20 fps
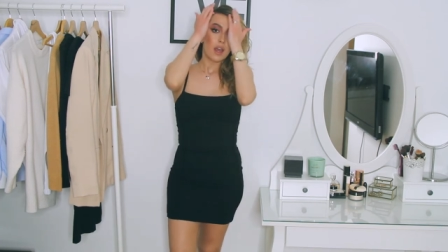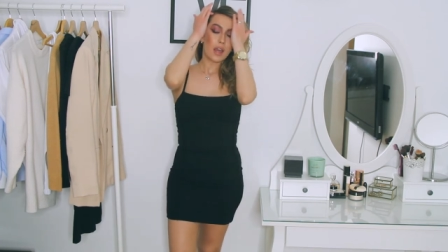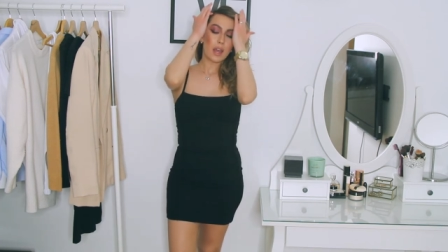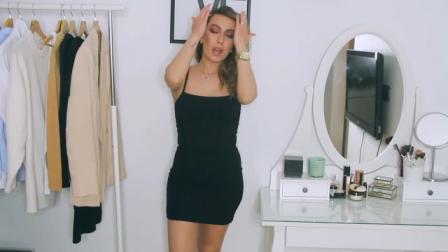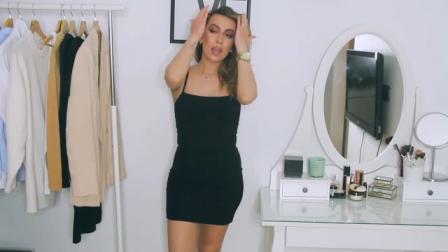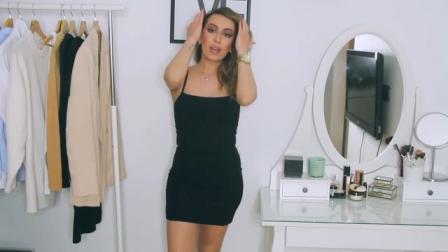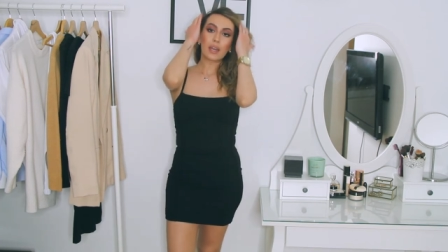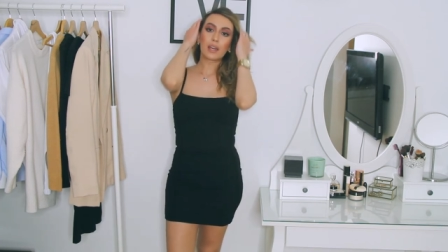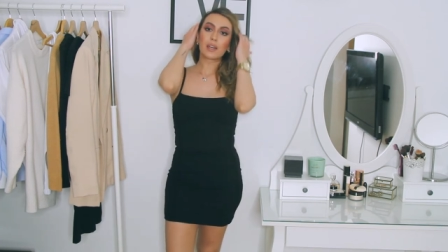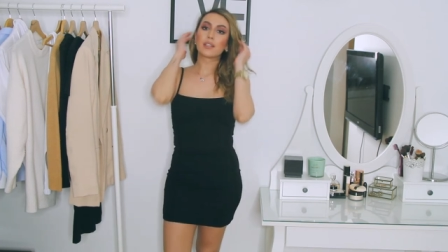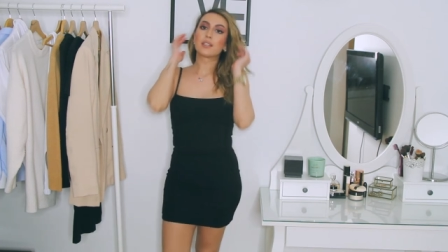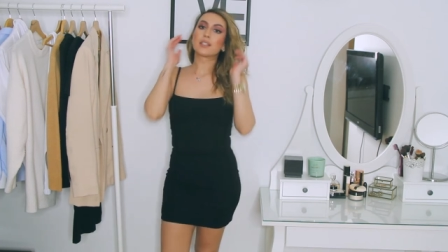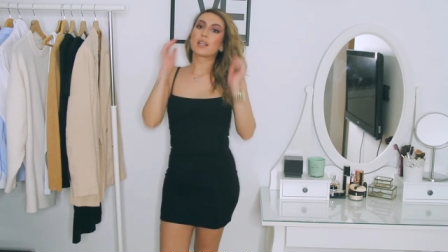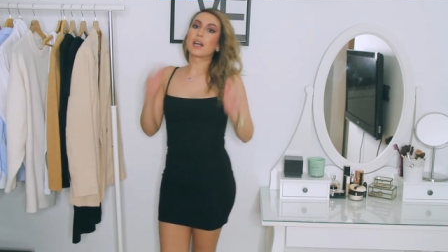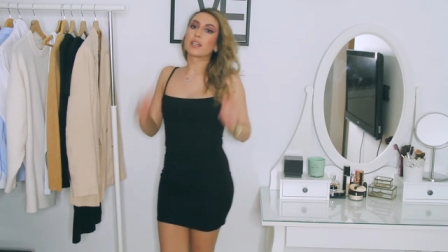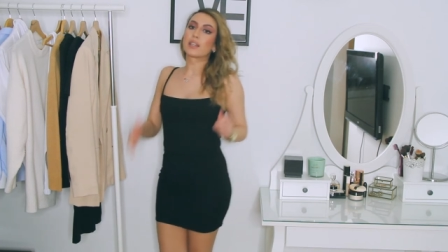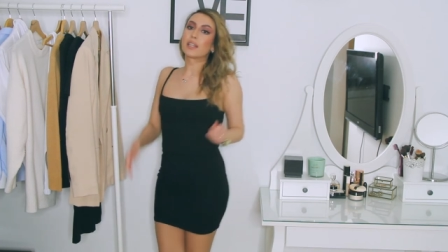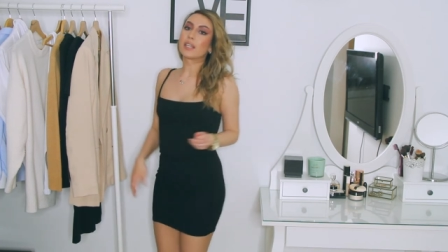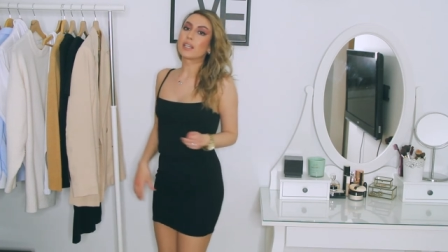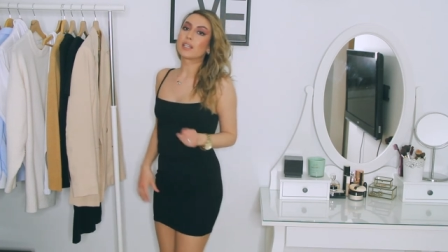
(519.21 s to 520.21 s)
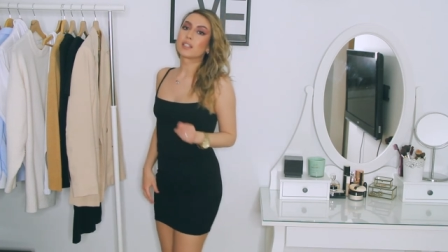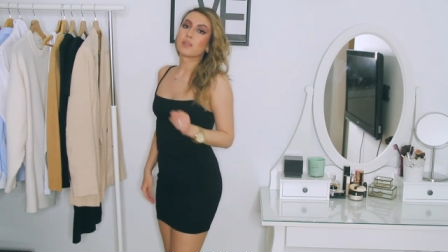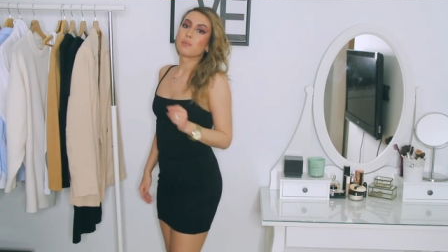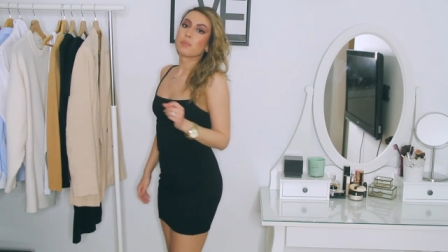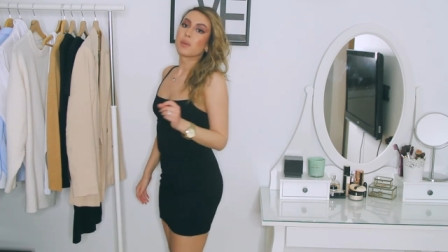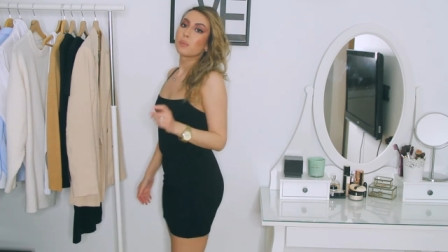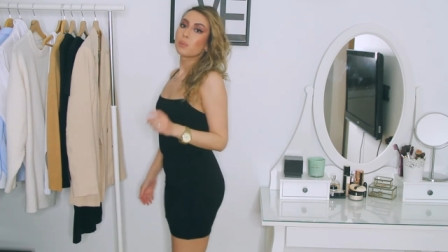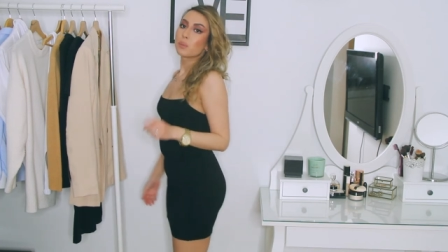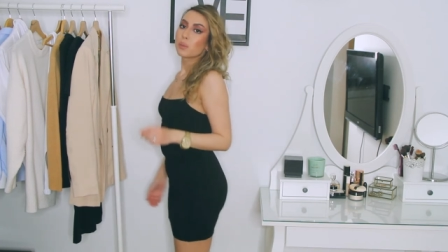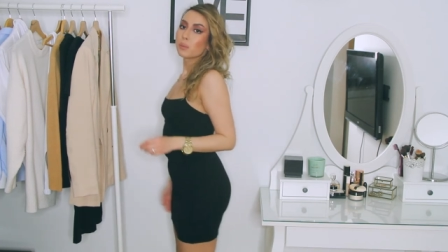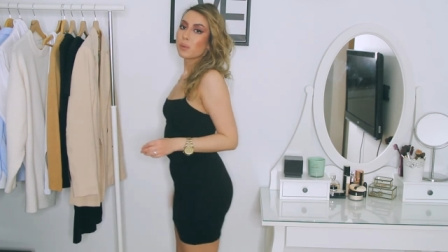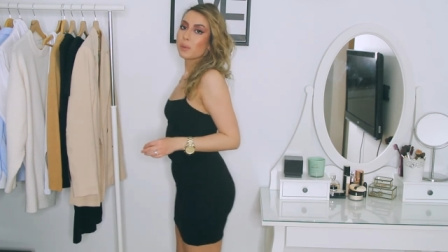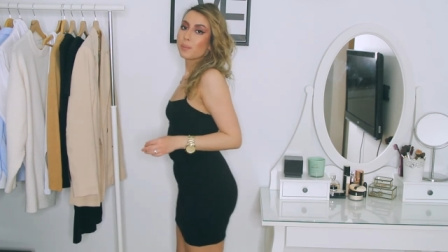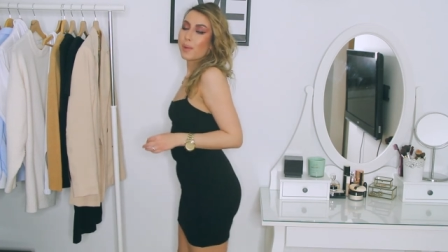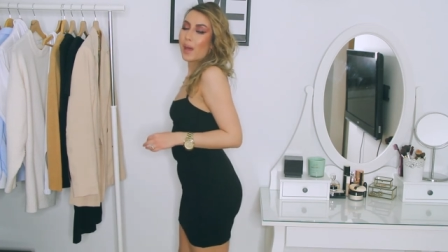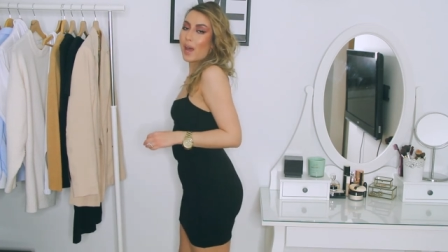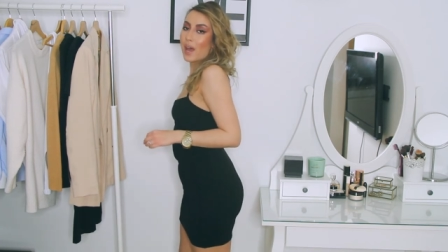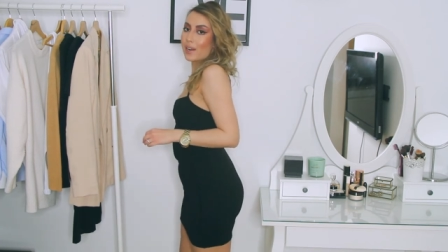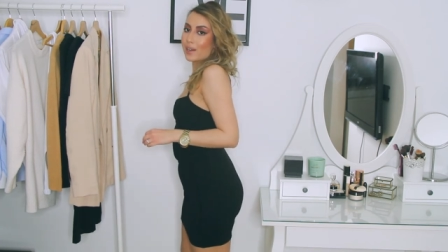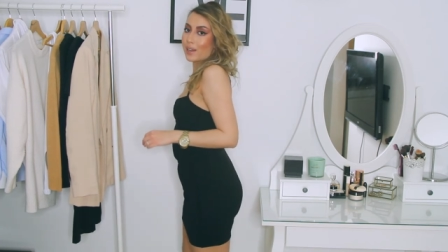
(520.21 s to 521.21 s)
and I think it's a bit
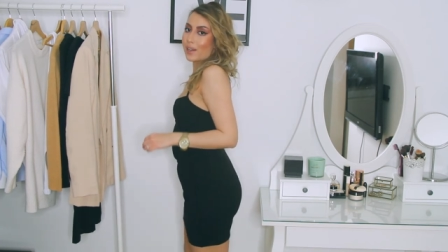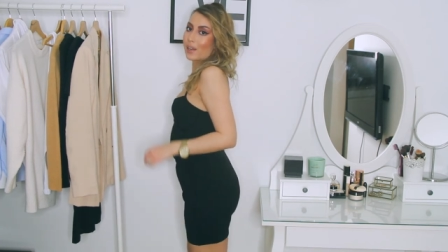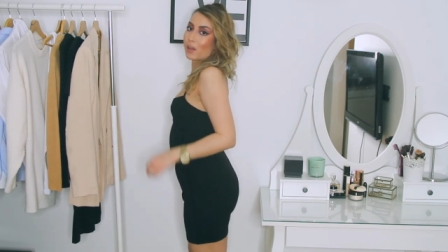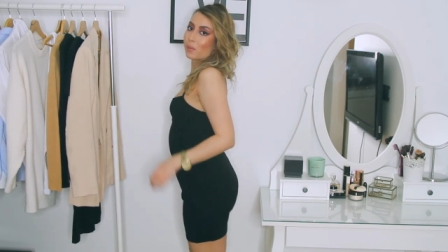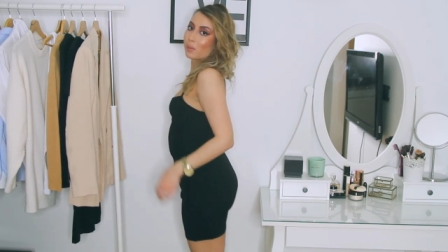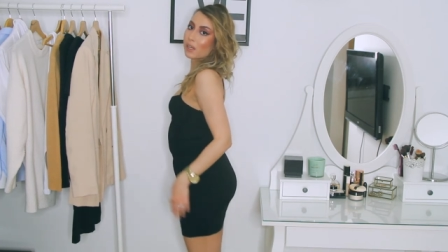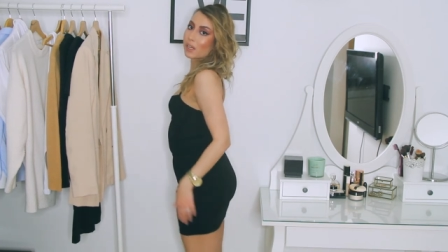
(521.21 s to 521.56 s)
problematic